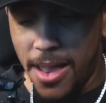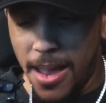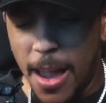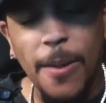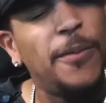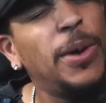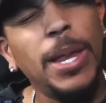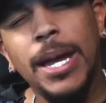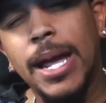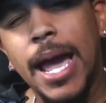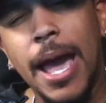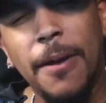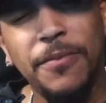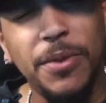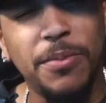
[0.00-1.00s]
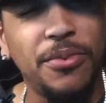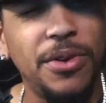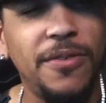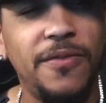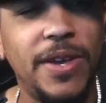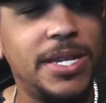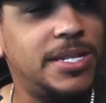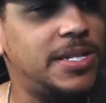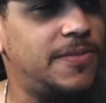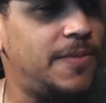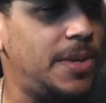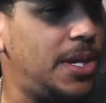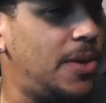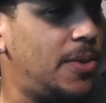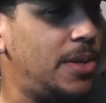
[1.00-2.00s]
I feel like I have to preface this
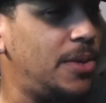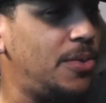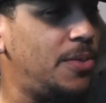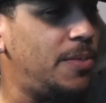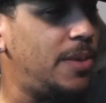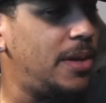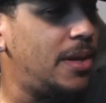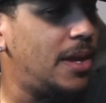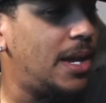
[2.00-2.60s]
video a little bit.